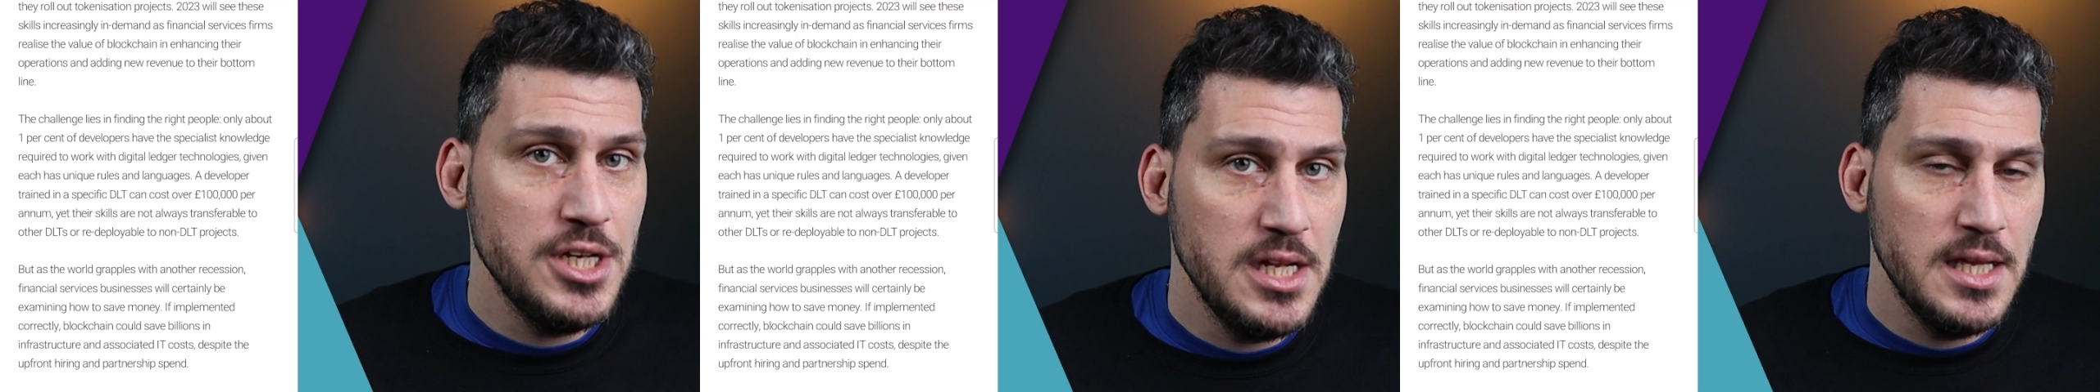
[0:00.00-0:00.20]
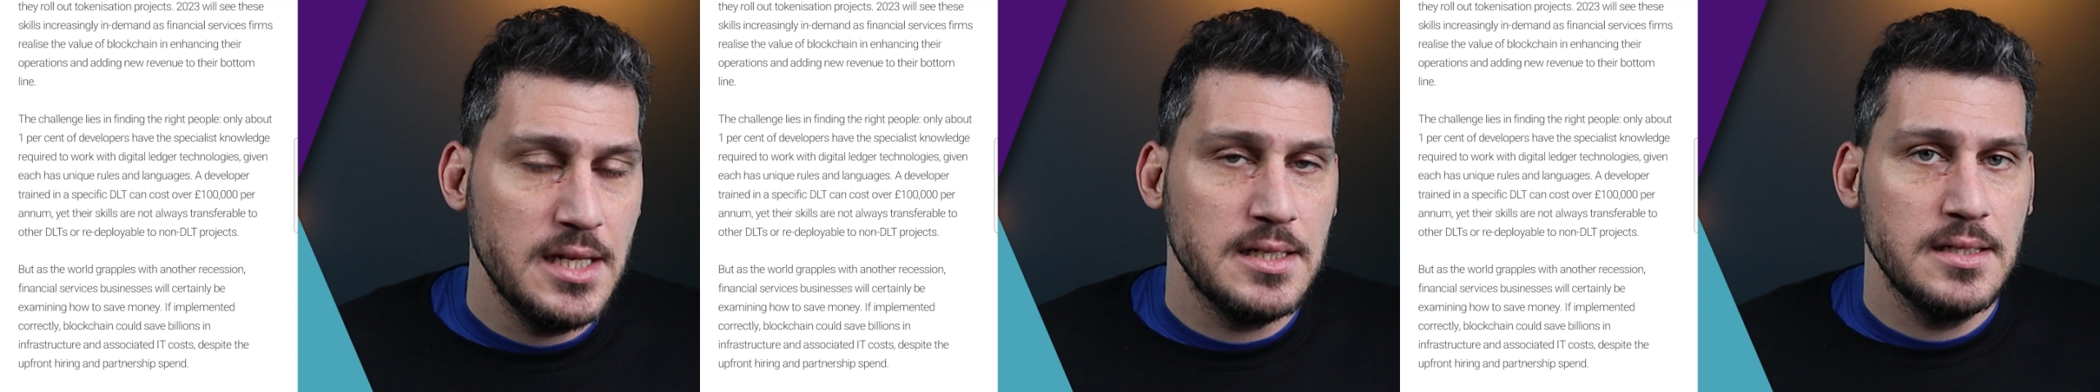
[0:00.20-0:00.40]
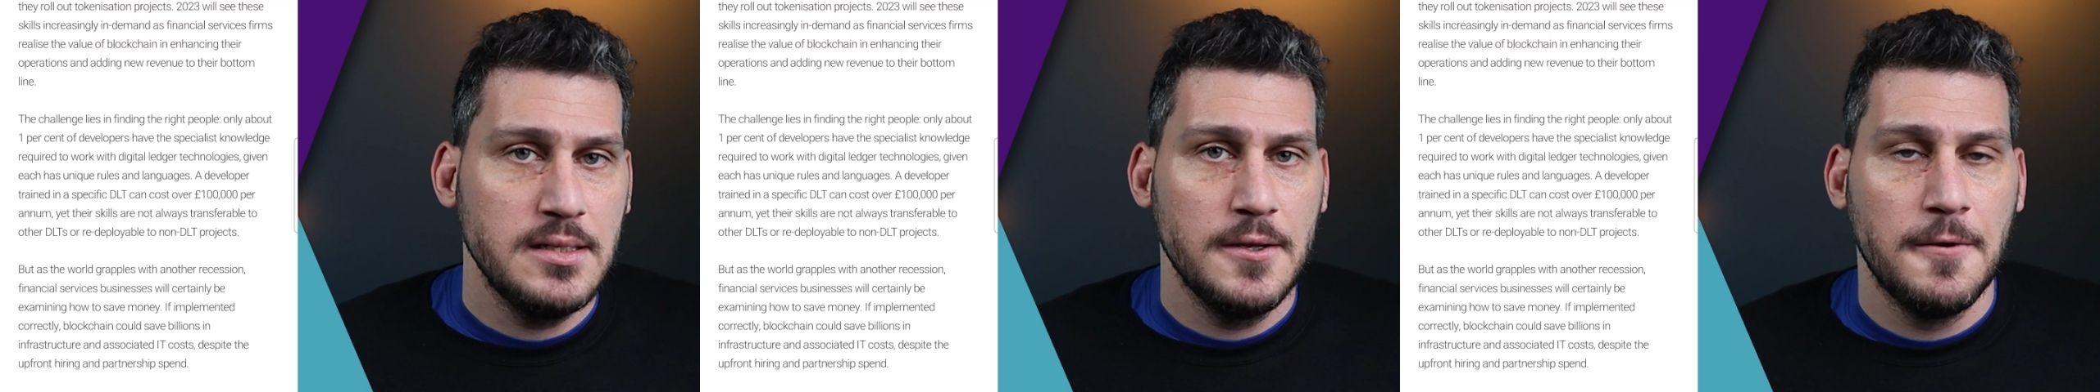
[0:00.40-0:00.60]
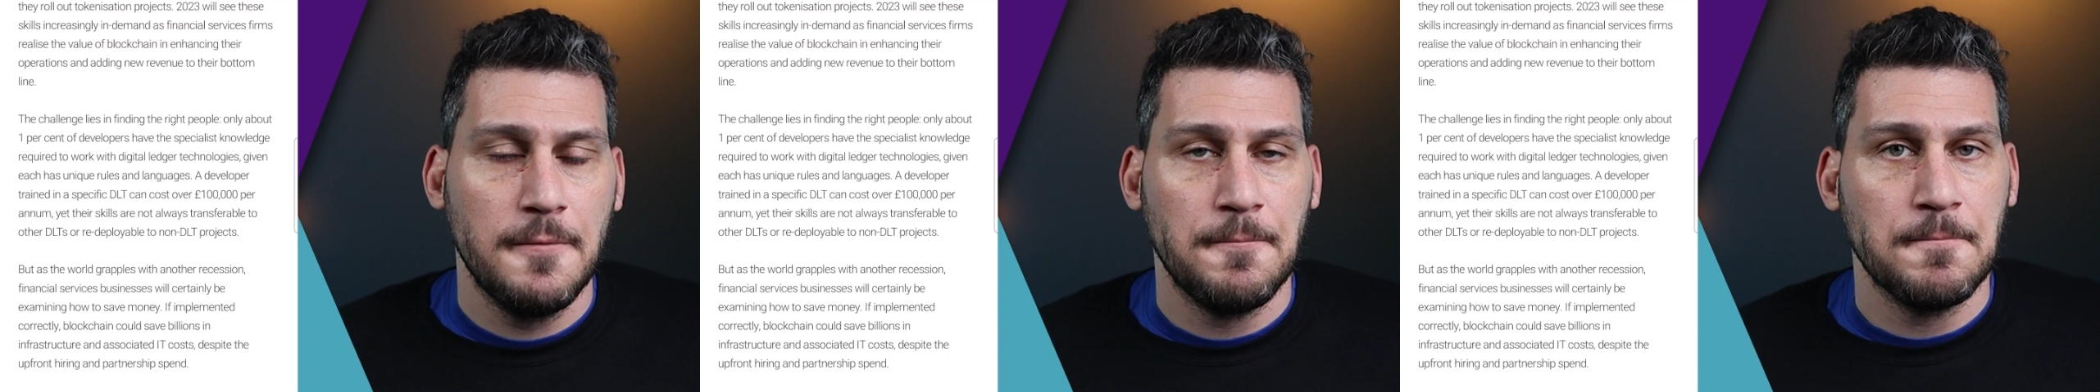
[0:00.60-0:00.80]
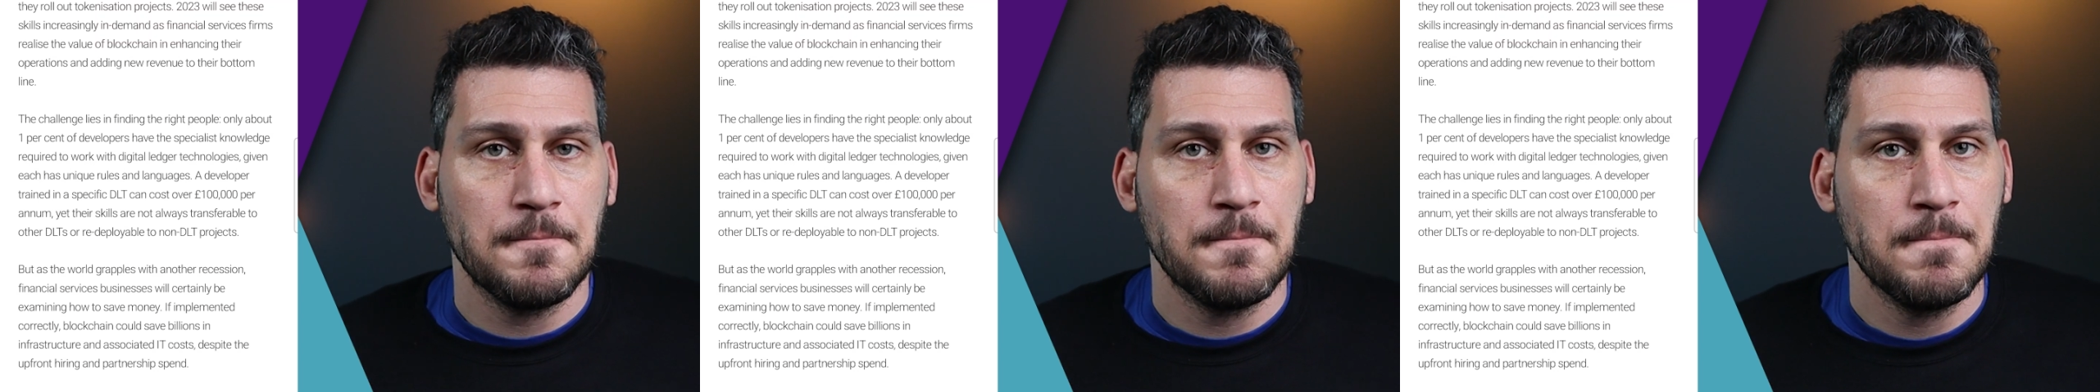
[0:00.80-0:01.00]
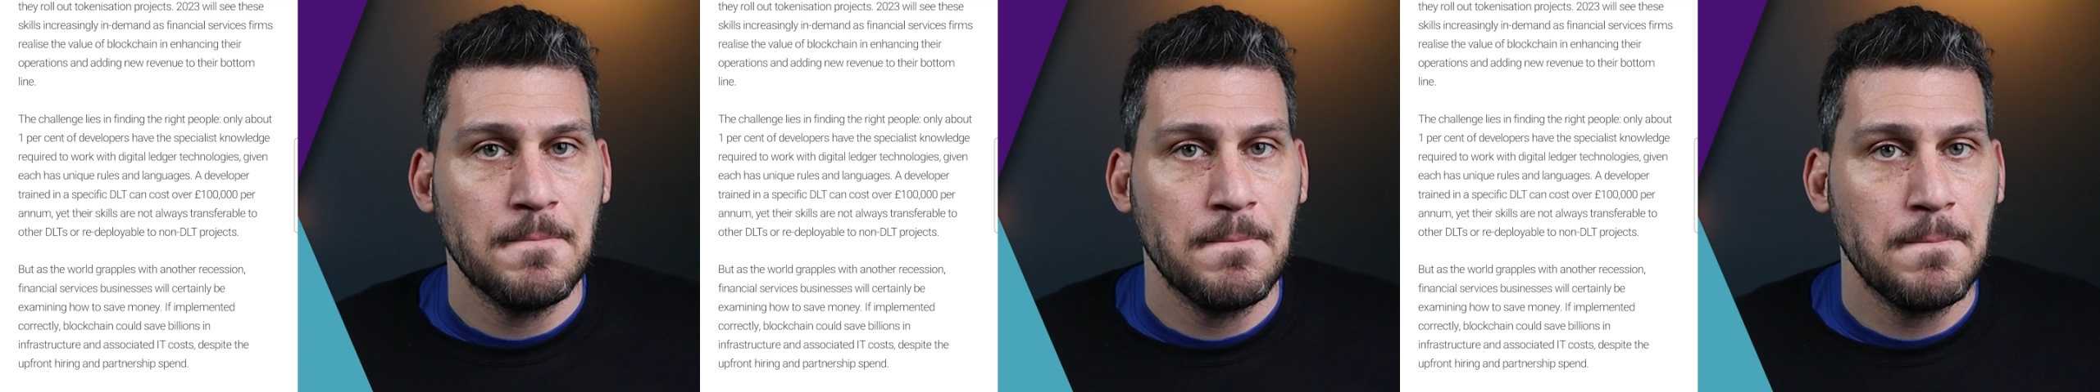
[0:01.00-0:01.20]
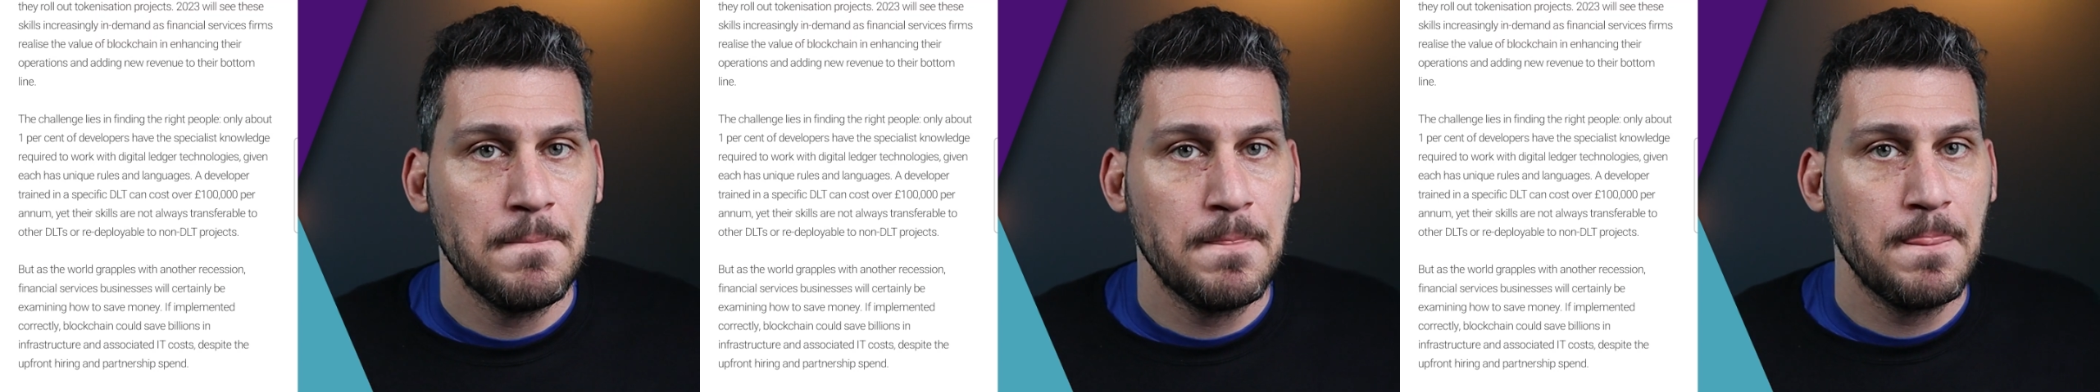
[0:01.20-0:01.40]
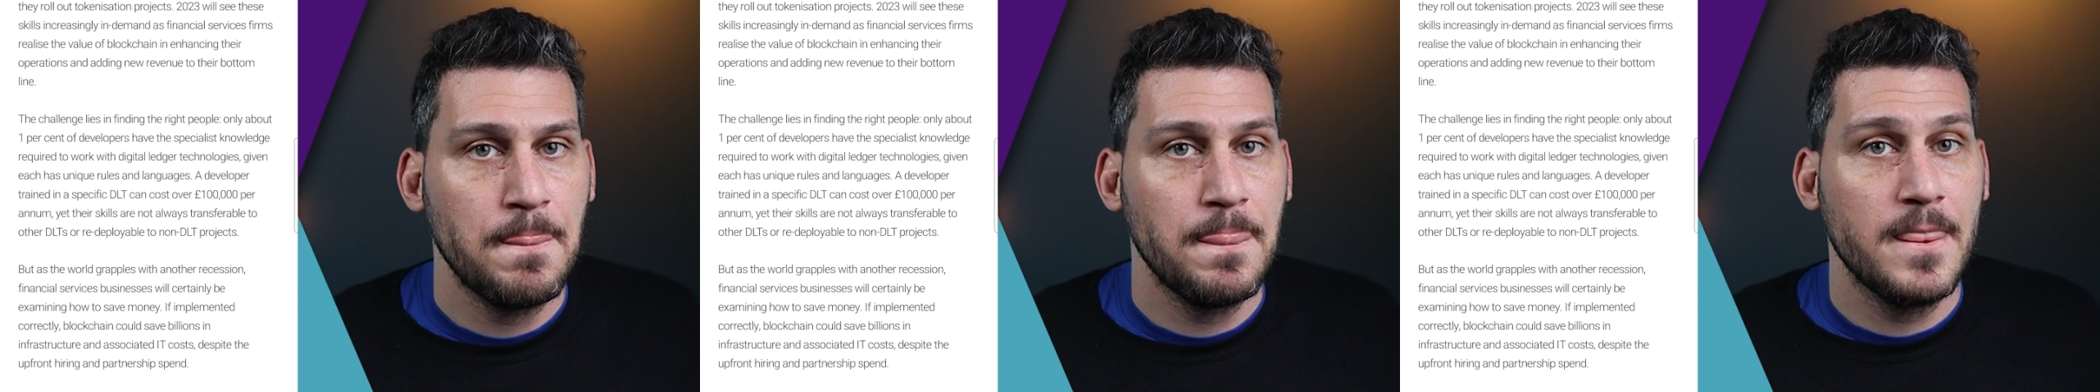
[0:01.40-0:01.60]
needed,
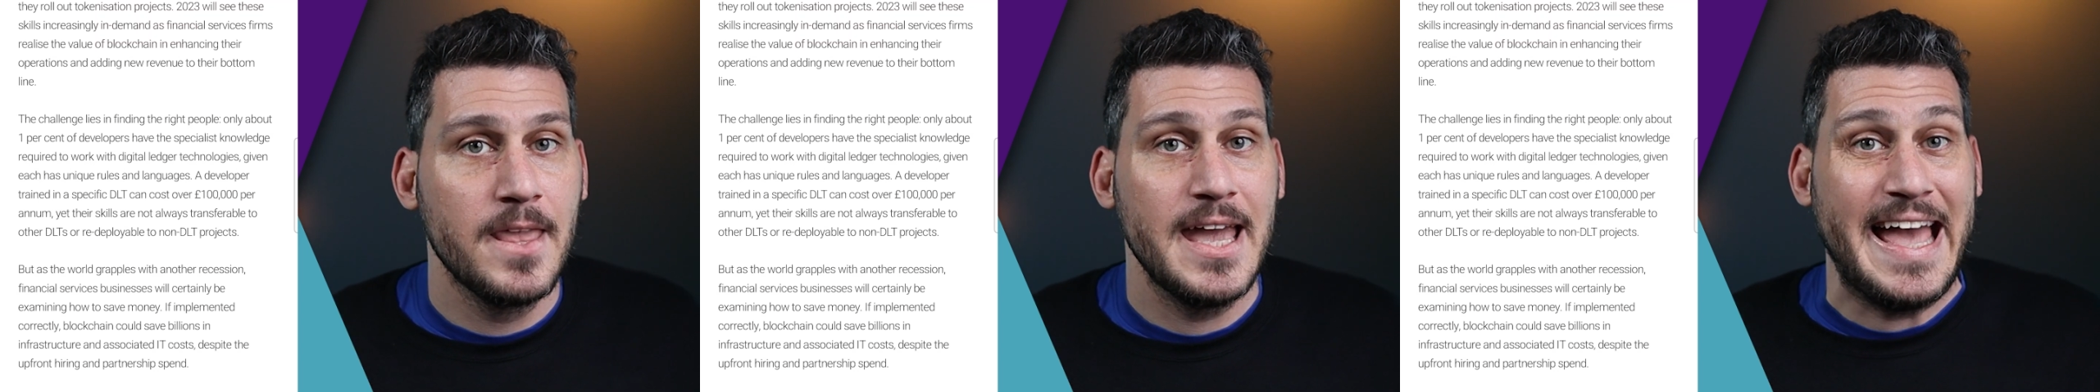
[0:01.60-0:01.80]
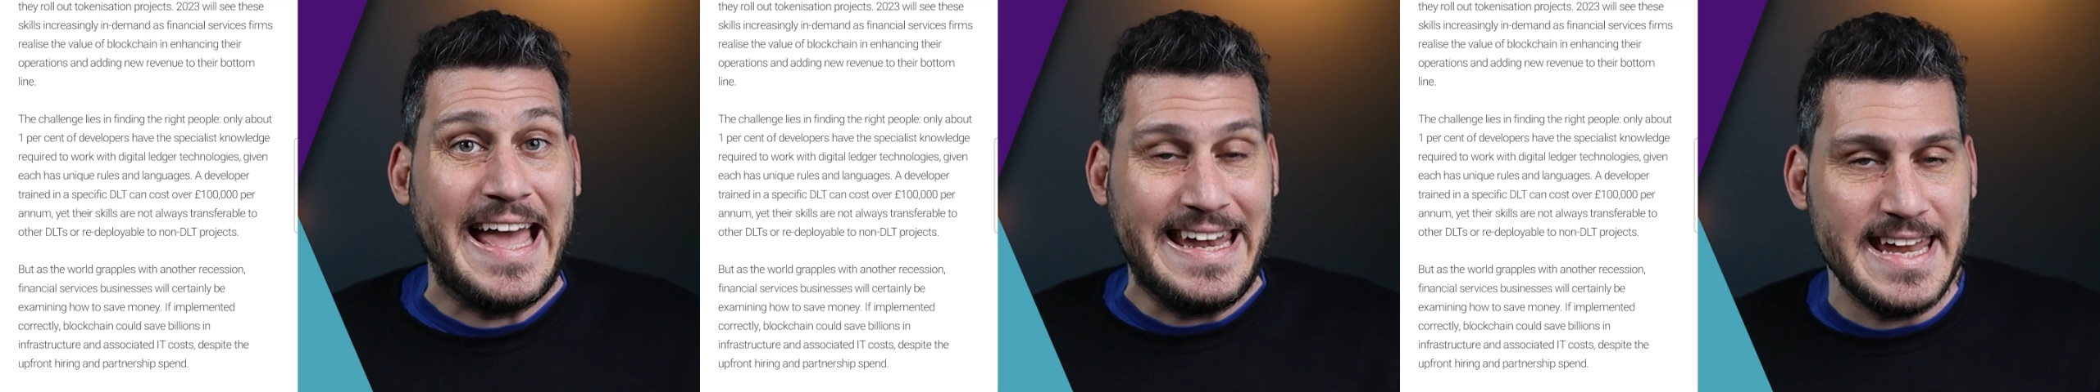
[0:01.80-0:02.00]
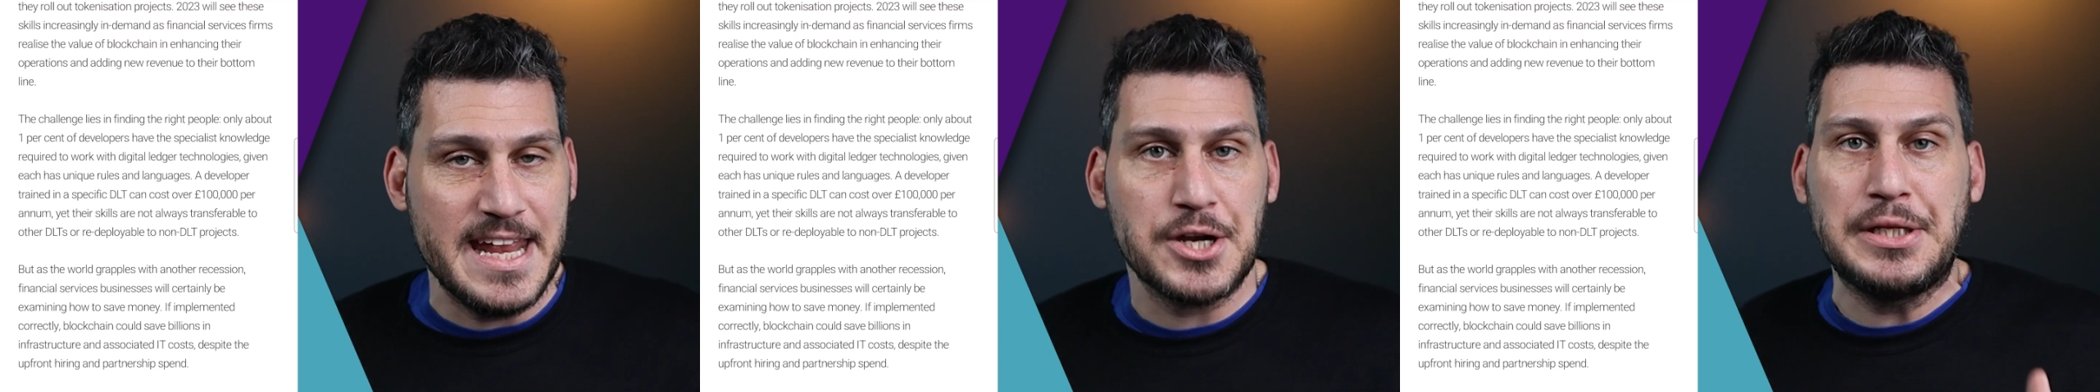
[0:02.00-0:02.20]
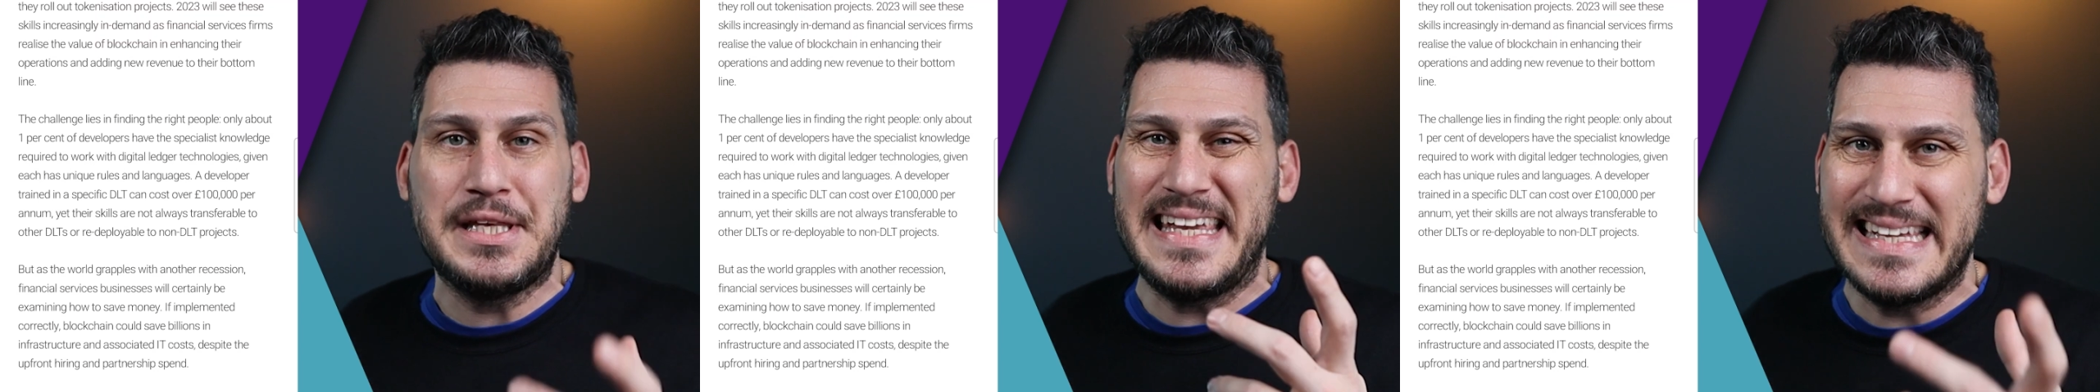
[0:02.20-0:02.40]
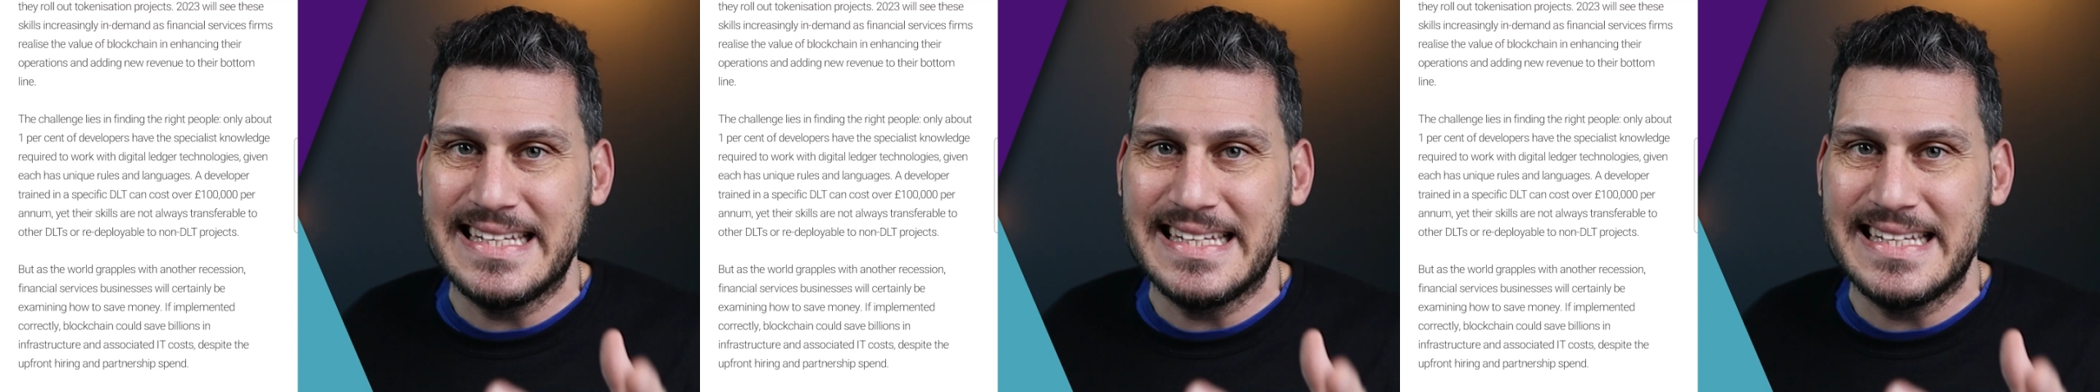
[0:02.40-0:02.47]
and nearly